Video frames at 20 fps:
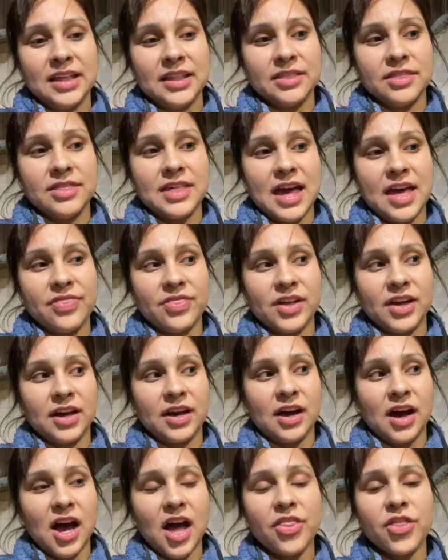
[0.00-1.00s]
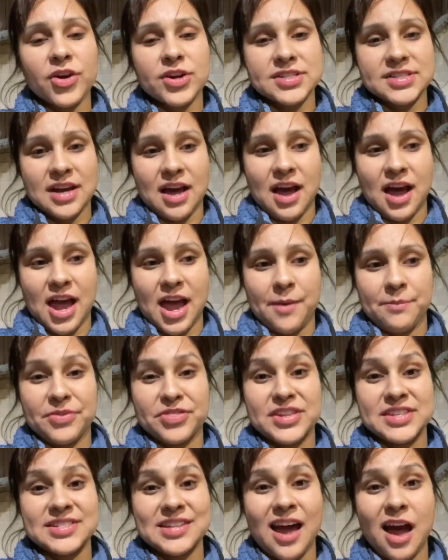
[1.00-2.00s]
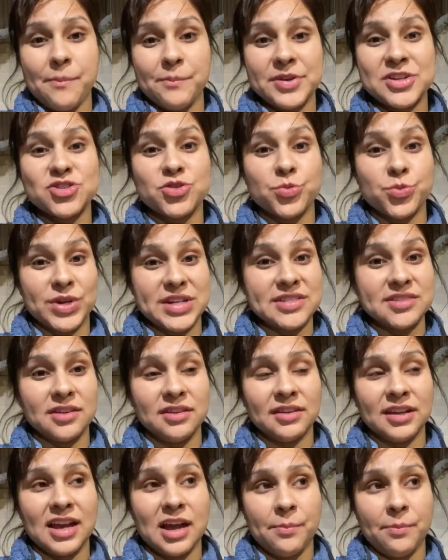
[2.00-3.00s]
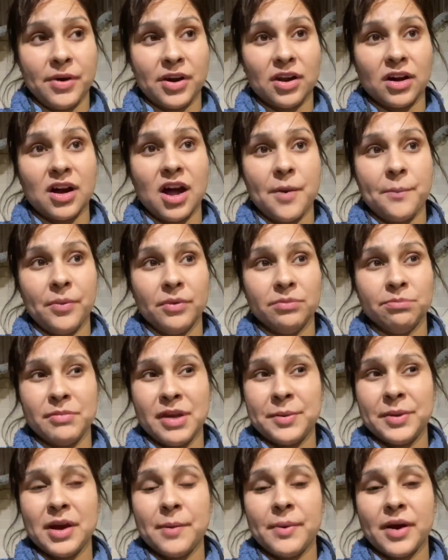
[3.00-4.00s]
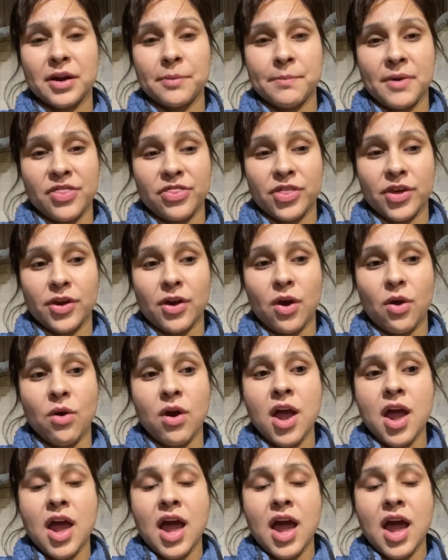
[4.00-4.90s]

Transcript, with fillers: Then the other time, this happened recently, maybe about a month ago.